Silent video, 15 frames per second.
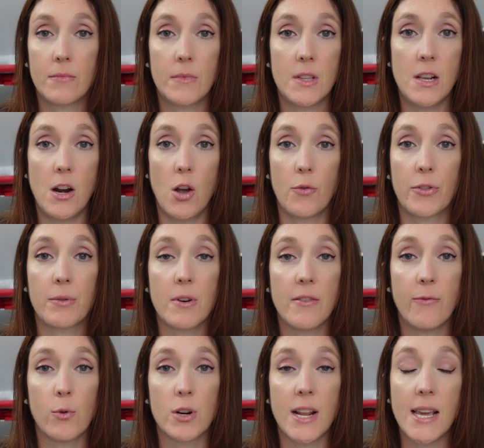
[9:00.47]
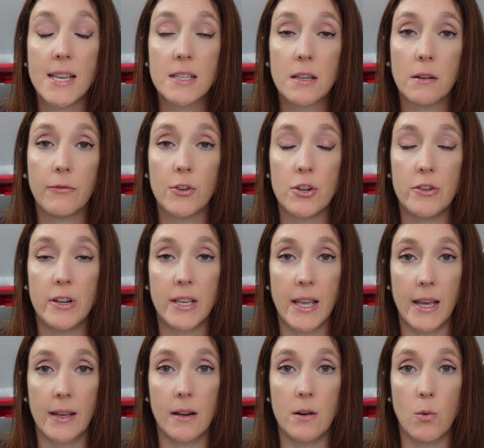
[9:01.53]
3 or 4 days for you to
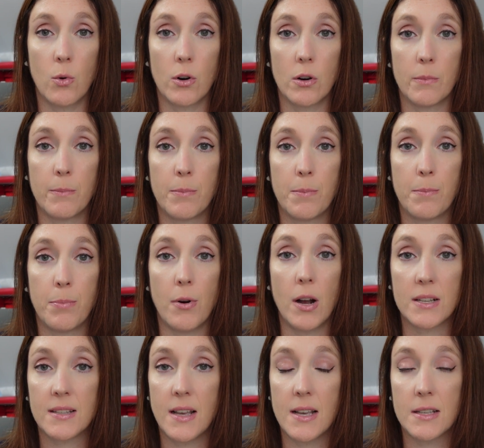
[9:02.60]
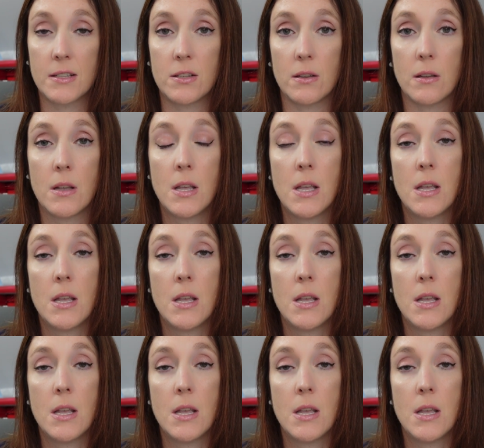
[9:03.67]
get an order processed,